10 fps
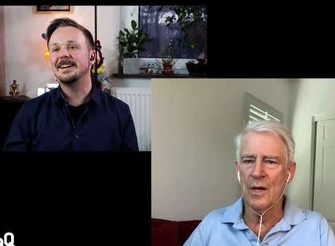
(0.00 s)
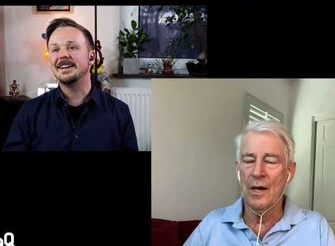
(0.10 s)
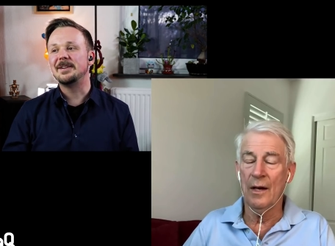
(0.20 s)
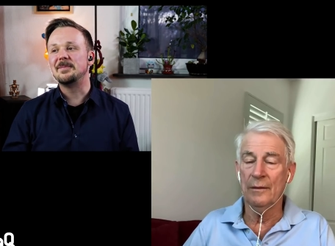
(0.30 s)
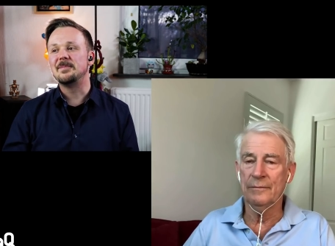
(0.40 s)

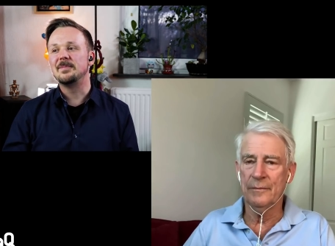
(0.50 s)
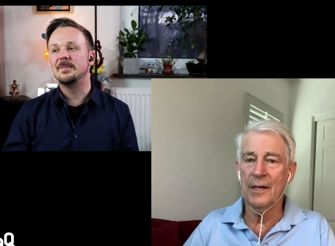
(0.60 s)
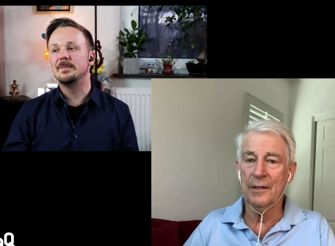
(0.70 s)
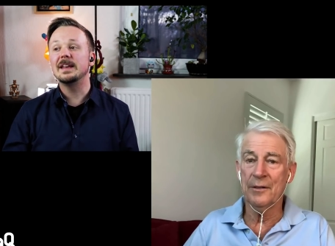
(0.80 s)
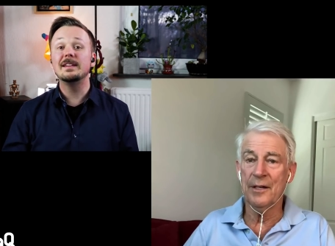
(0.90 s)
Speaker 1: Um,
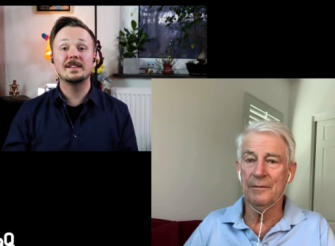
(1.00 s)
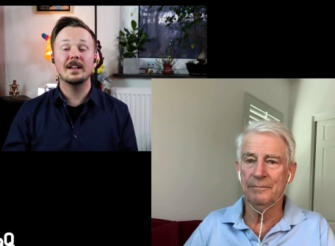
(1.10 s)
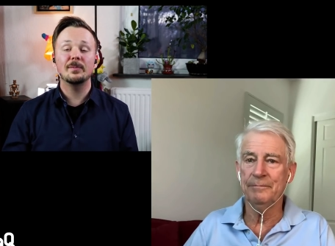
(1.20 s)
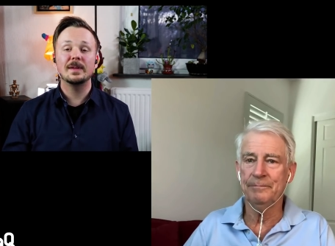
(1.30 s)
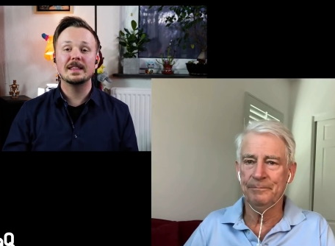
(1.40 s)
many
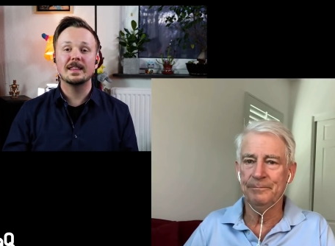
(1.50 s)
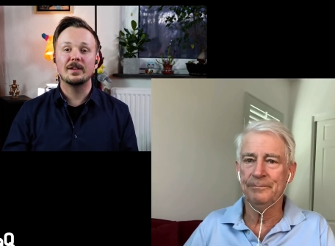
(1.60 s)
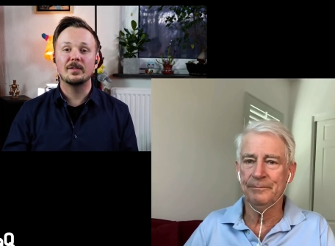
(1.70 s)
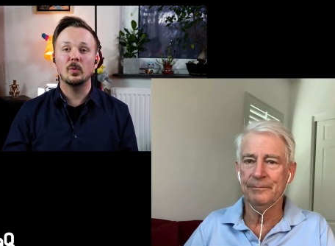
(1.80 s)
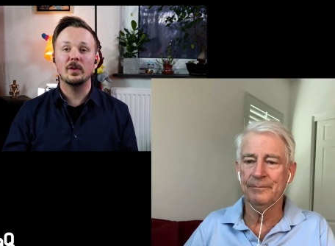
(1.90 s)
tell me
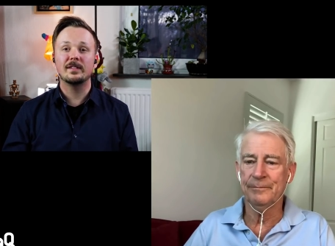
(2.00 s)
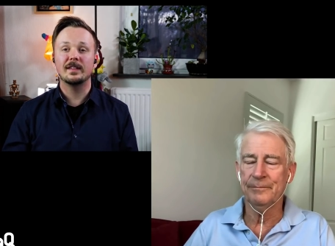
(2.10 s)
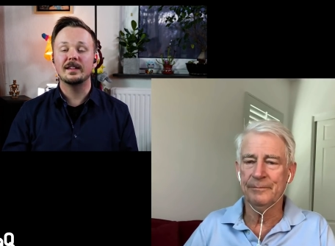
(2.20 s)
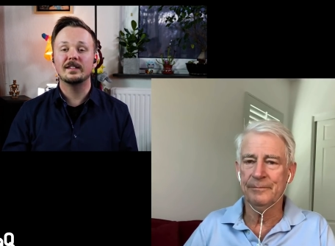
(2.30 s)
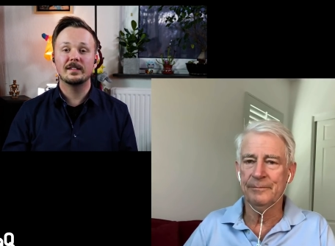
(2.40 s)
that once they